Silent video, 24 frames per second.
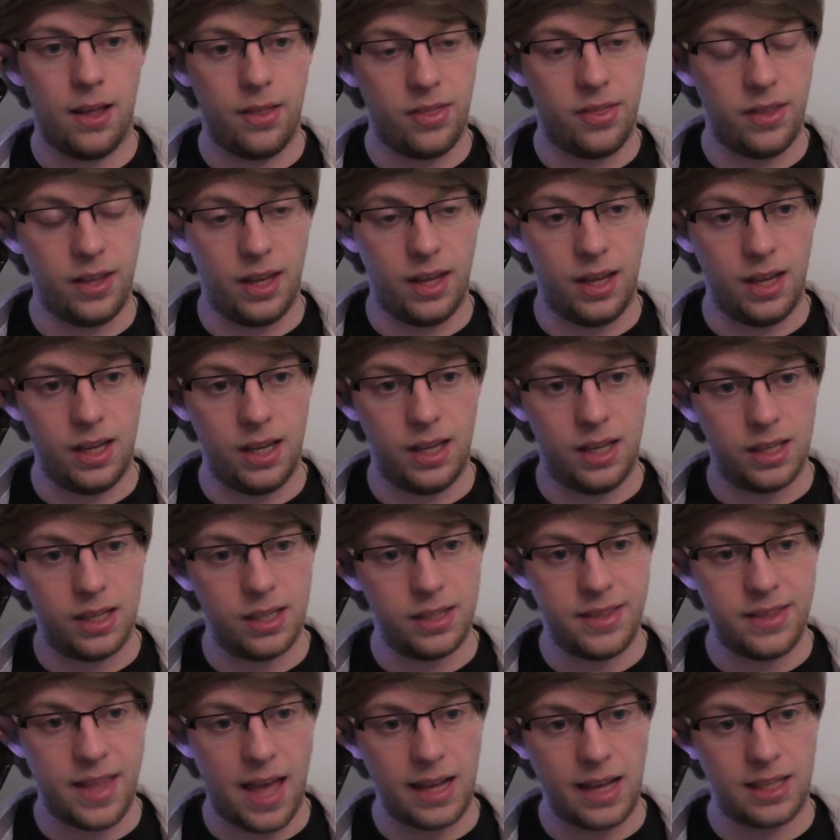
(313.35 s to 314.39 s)
the
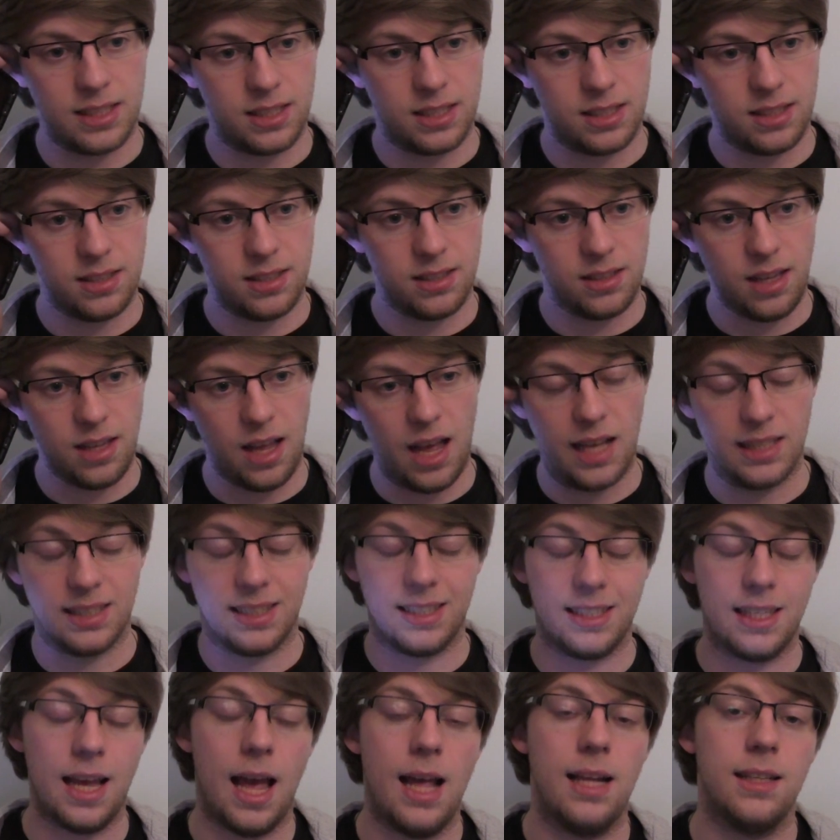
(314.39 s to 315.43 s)
next
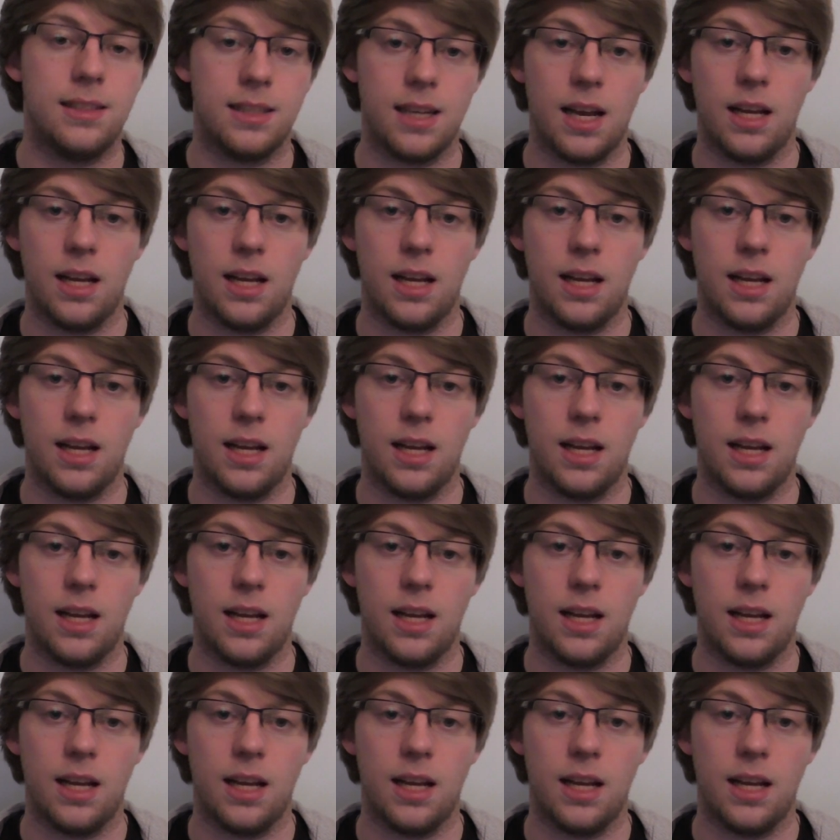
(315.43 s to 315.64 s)
set